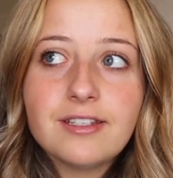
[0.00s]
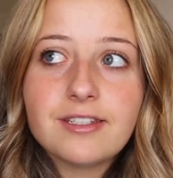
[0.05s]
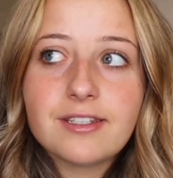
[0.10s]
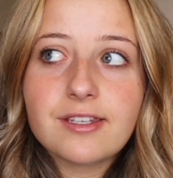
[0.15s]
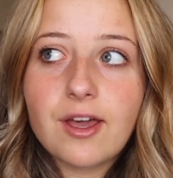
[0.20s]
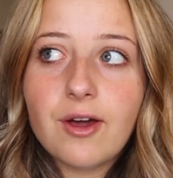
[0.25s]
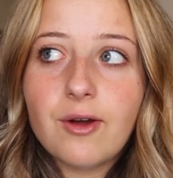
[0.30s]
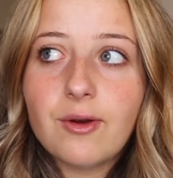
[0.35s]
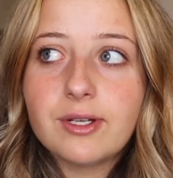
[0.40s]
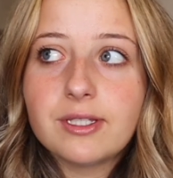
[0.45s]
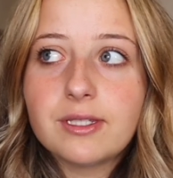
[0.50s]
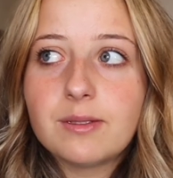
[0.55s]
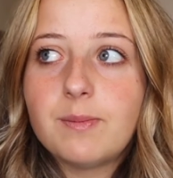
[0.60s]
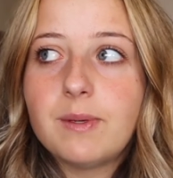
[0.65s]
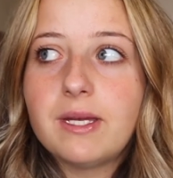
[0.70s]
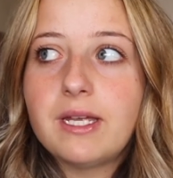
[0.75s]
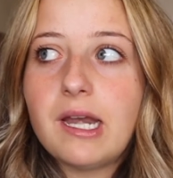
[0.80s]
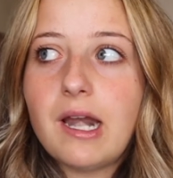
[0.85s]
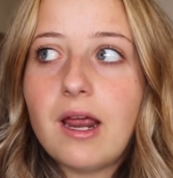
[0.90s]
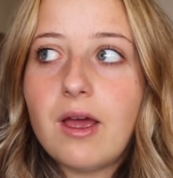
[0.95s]
So it's
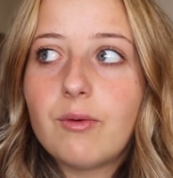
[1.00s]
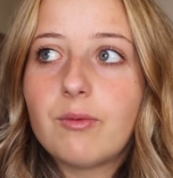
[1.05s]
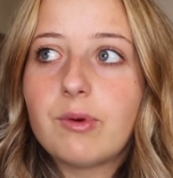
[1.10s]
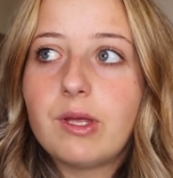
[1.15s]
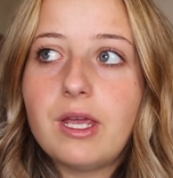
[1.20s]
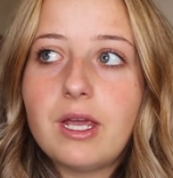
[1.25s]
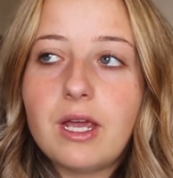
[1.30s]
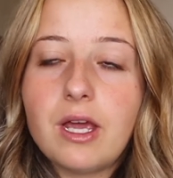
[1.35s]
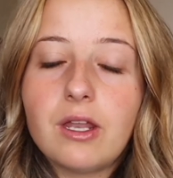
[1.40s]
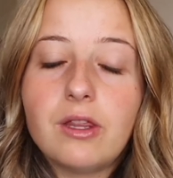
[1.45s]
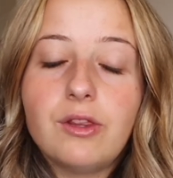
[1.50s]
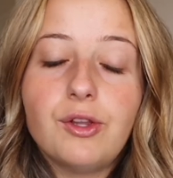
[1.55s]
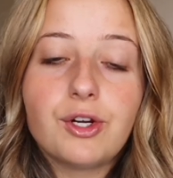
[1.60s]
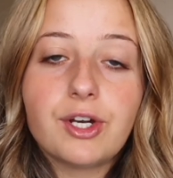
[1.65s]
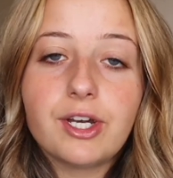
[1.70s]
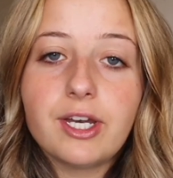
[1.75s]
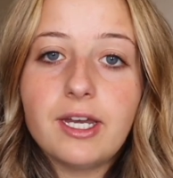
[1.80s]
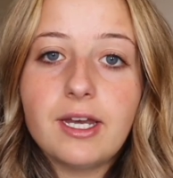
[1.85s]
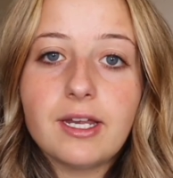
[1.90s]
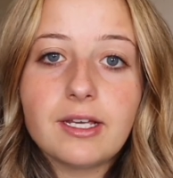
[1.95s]
been a really good
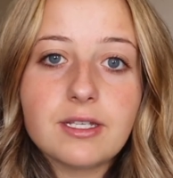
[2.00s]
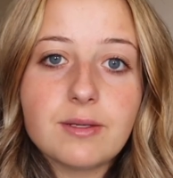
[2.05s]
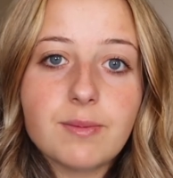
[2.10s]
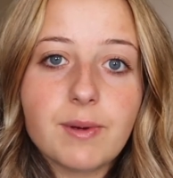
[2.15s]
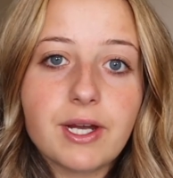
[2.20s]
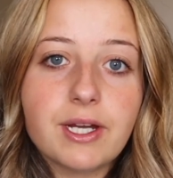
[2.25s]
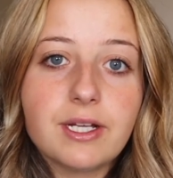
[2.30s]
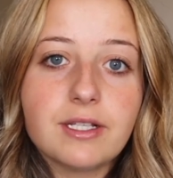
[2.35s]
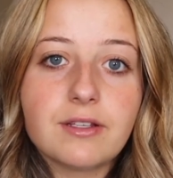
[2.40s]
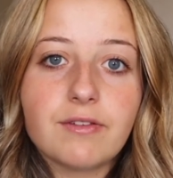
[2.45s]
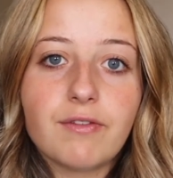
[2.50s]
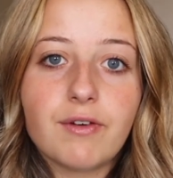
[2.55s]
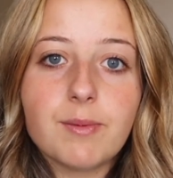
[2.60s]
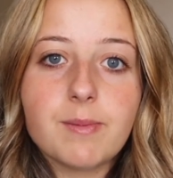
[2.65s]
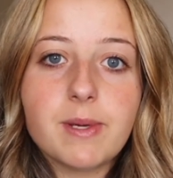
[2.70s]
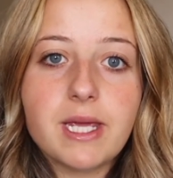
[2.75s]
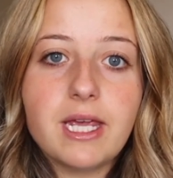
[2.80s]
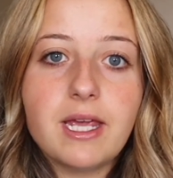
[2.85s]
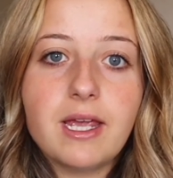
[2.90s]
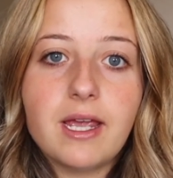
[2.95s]
learning experience for
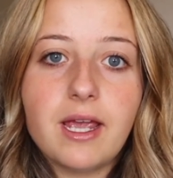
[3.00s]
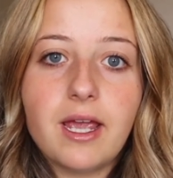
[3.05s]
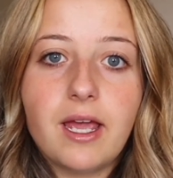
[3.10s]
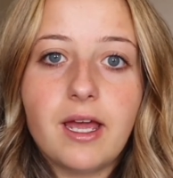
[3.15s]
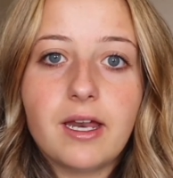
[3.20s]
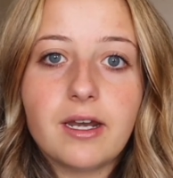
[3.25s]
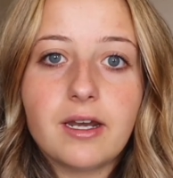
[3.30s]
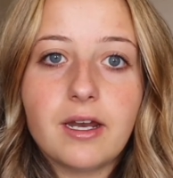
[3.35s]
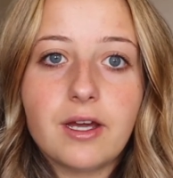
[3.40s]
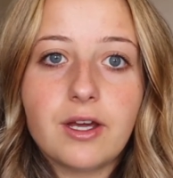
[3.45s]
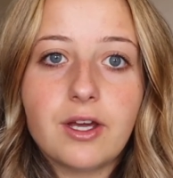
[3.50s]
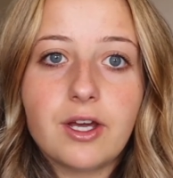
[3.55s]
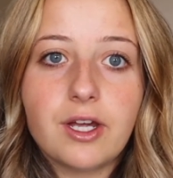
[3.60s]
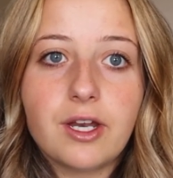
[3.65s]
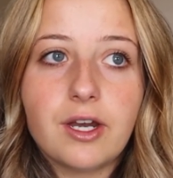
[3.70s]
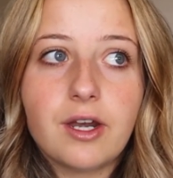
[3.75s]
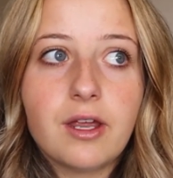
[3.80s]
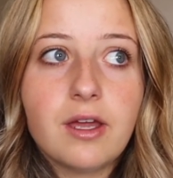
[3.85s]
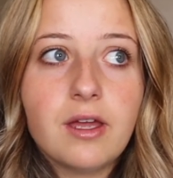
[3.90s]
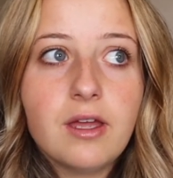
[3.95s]
me and a
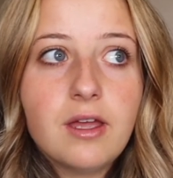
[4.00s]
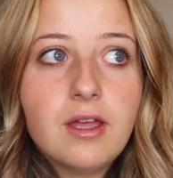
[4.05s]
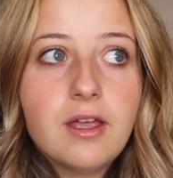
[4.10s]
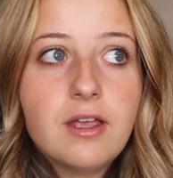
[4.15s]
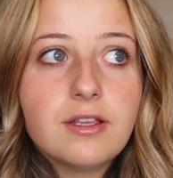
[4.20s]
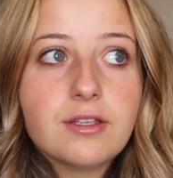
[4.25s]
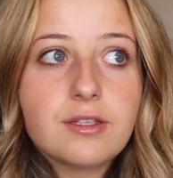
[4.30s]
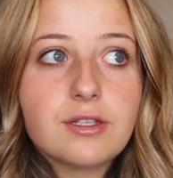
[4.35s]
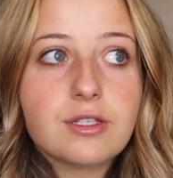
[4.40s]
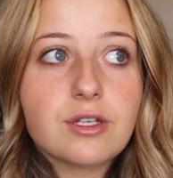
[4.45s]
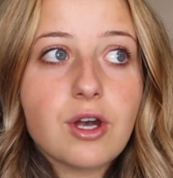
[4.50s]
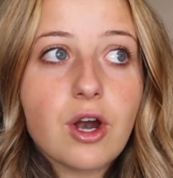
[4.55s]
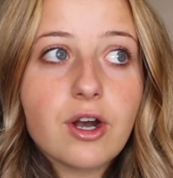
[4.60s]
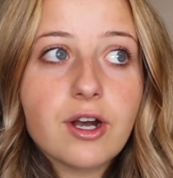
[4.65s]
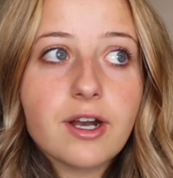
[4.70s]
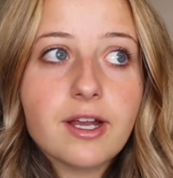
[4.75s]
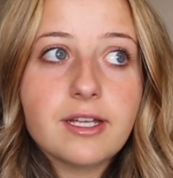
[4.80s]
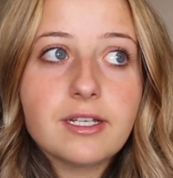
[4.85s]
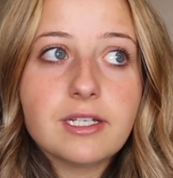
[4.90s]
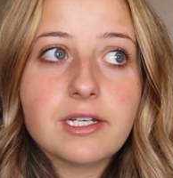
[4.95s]
good
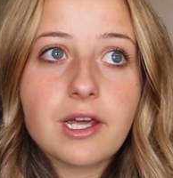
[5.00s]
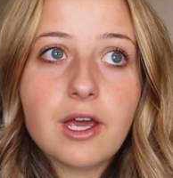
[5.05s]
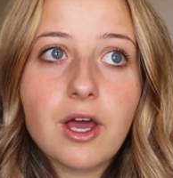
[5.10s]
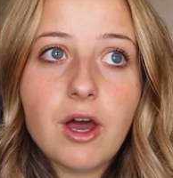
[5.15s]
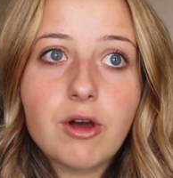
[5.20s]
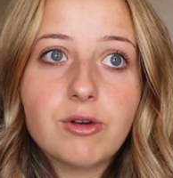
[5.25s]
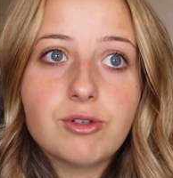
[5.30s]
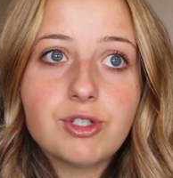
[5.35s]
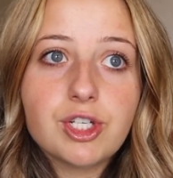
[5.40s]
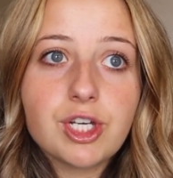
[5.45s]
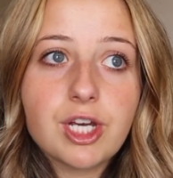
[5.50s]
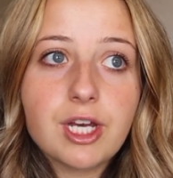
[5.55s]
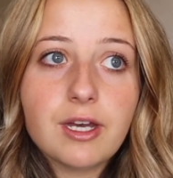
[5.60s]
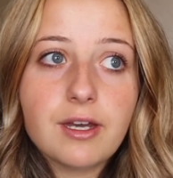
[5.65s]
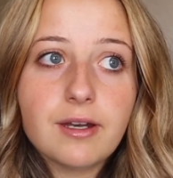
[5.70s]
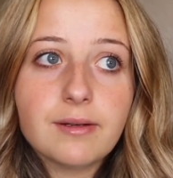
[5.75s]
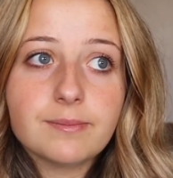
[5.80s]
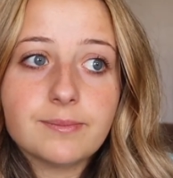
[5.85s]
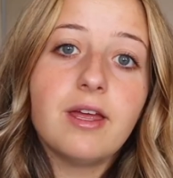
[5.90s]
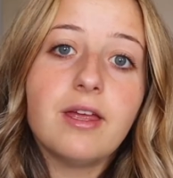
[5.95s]
start into
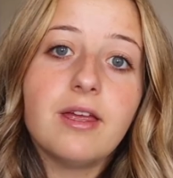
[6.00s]
coaching.